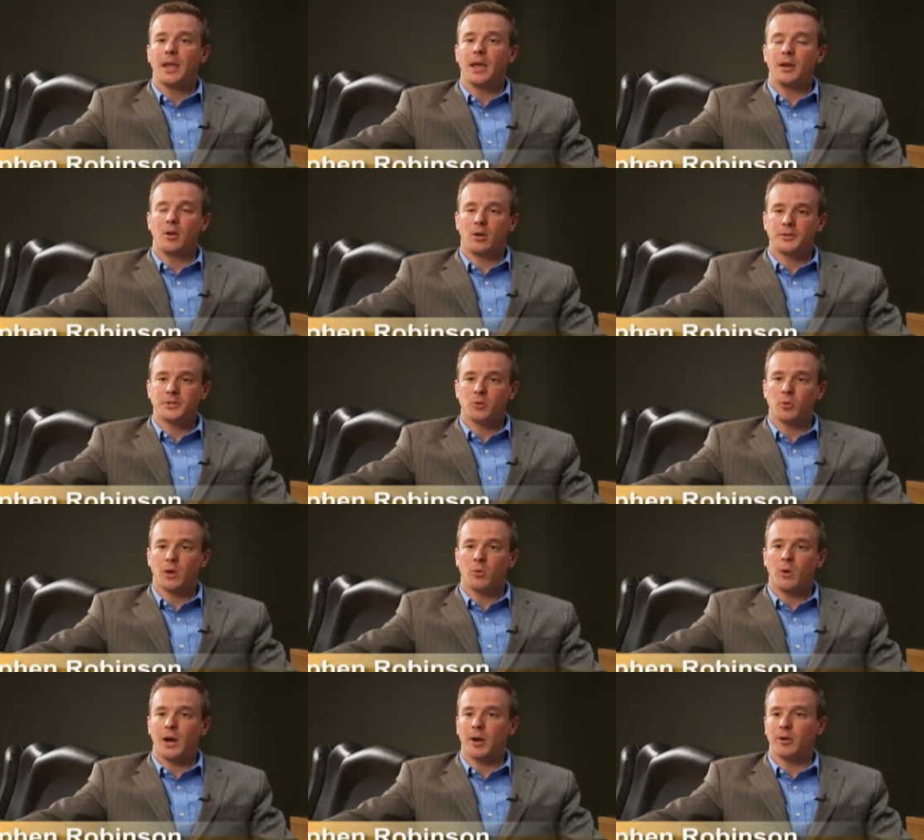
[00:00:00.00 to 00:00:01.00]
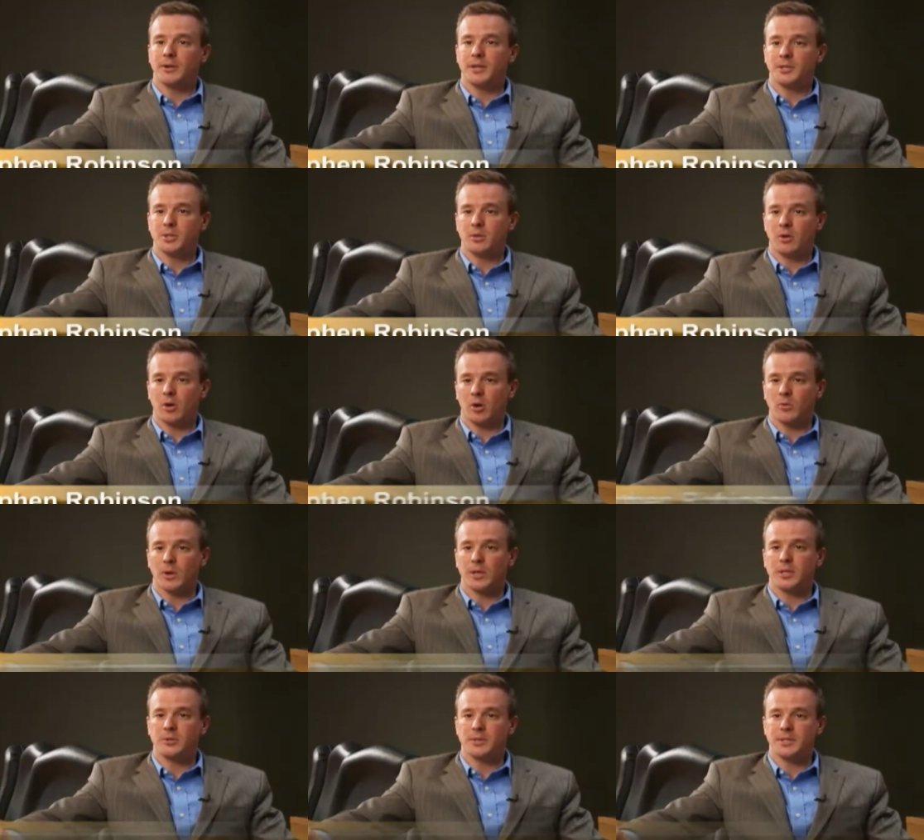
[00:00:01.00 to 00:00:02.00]
and also require additional
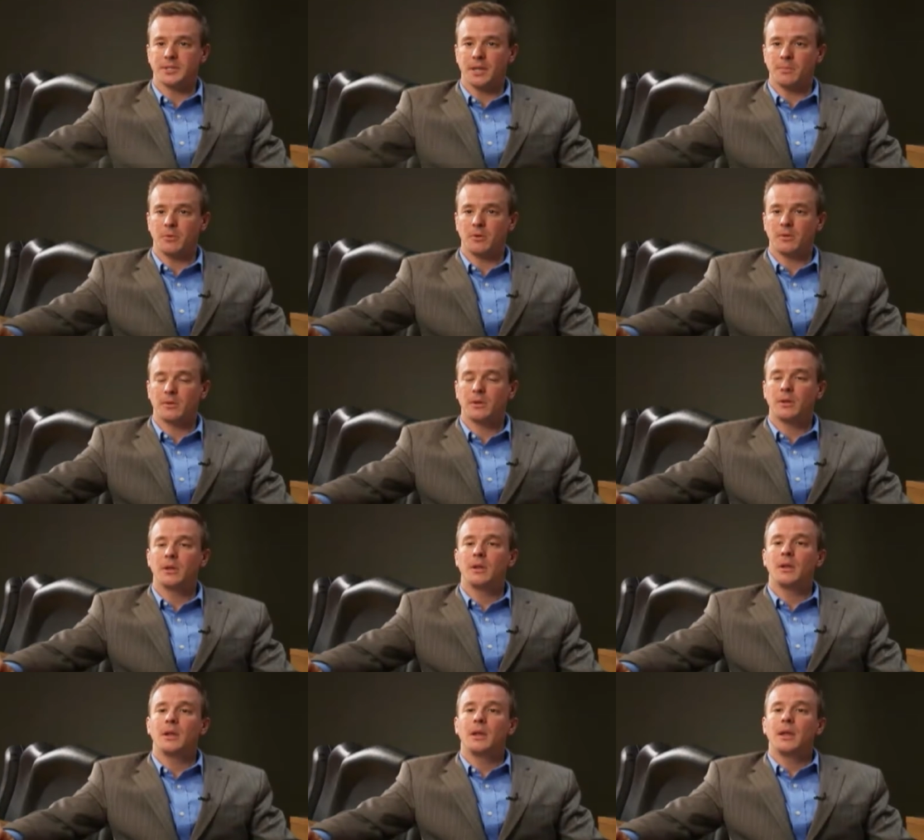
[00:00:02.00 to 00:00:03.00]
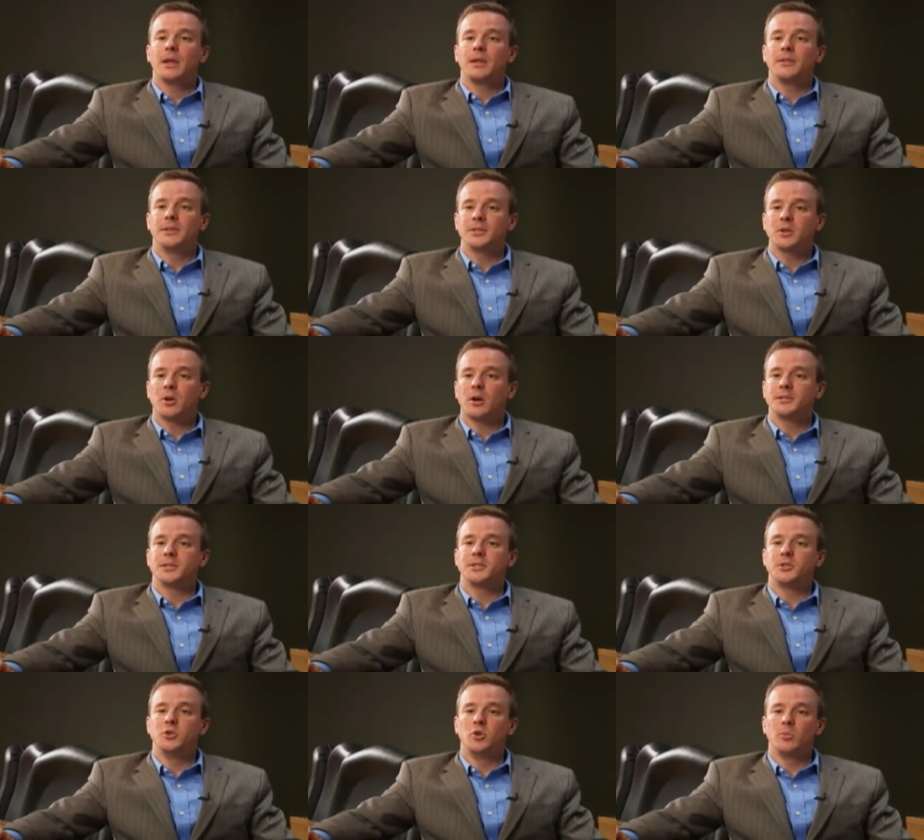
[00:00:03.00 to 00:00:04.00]
hardware to assemble. This
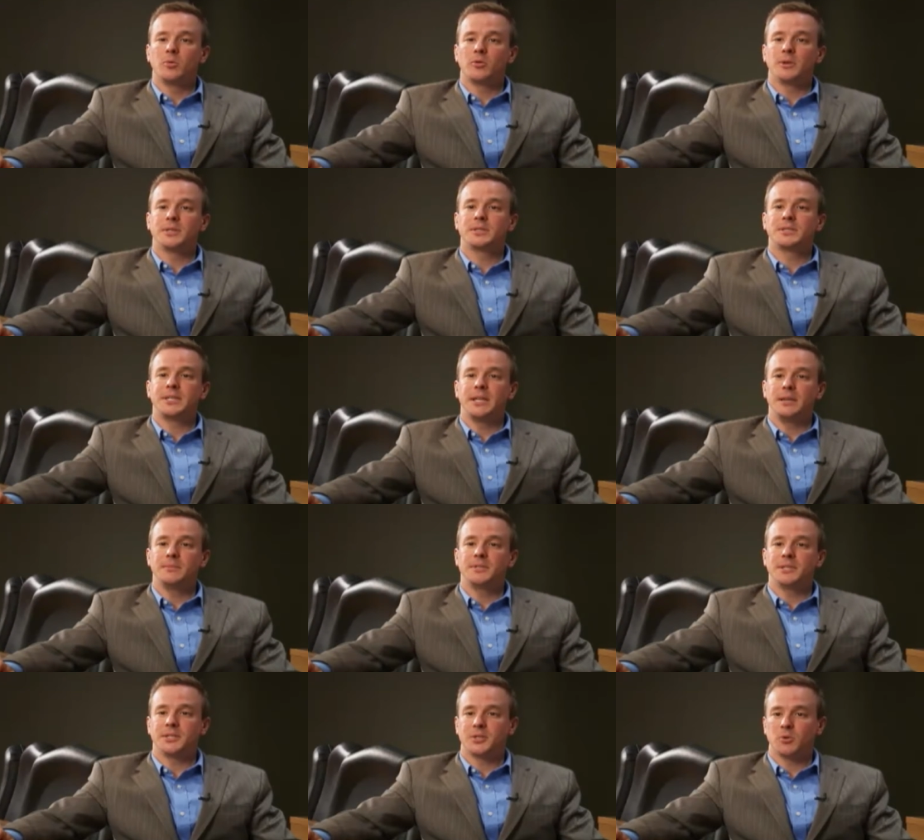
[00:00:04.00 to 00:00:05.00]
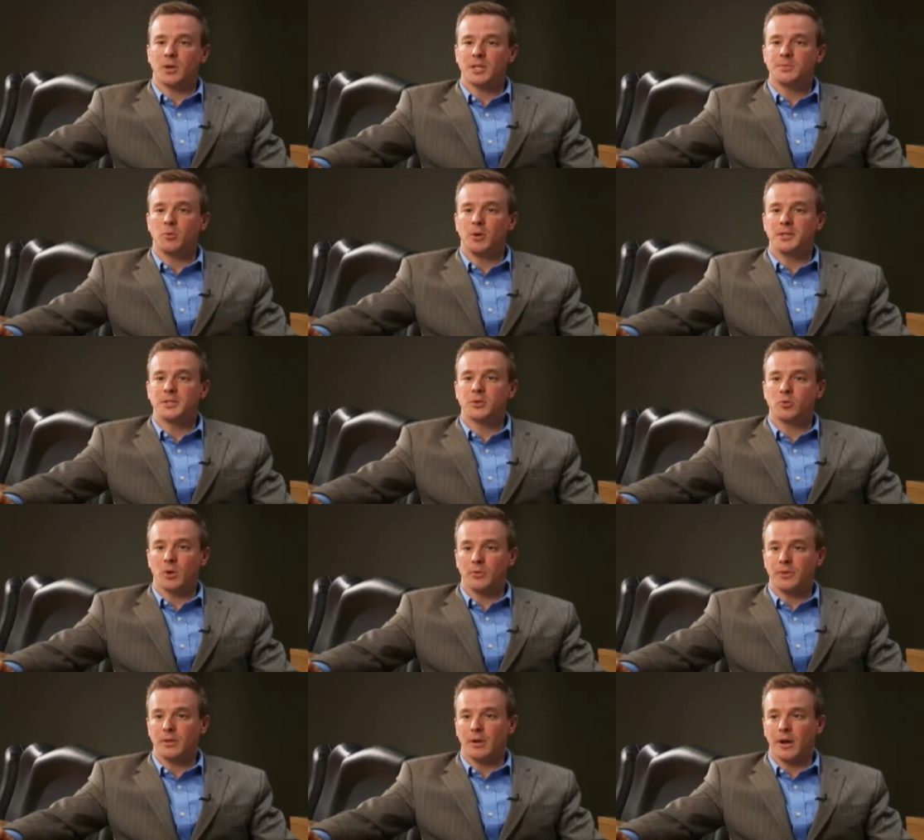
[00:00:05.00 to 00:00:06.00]
causes numerous seams and stress points
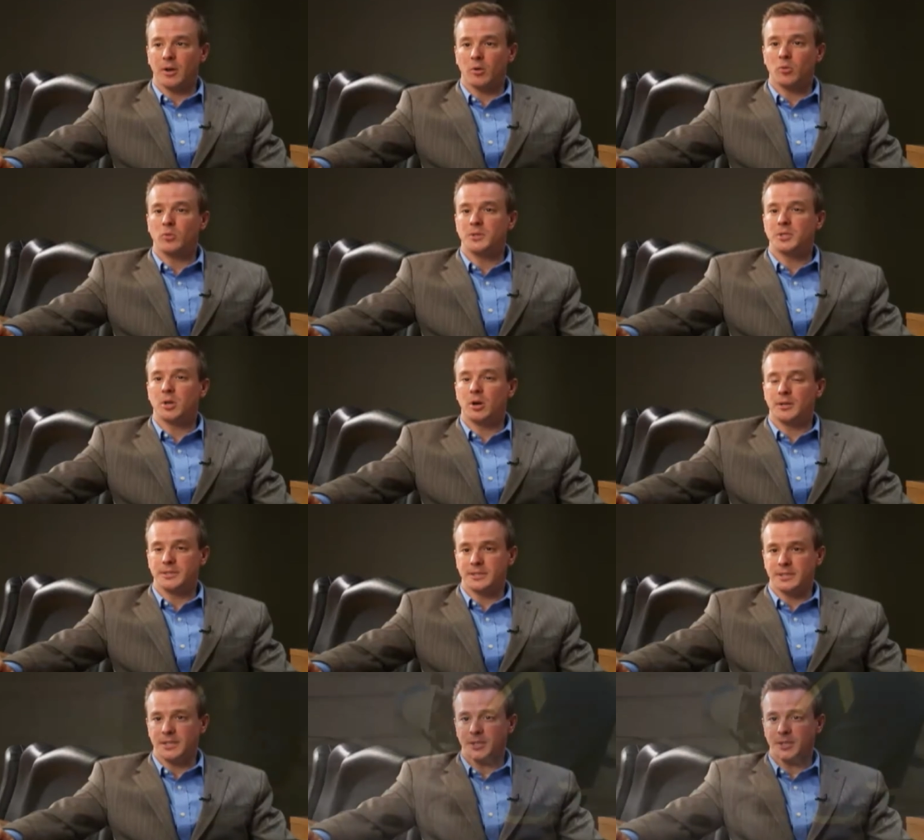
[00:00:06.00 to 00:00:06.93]
throughout the liner, which causes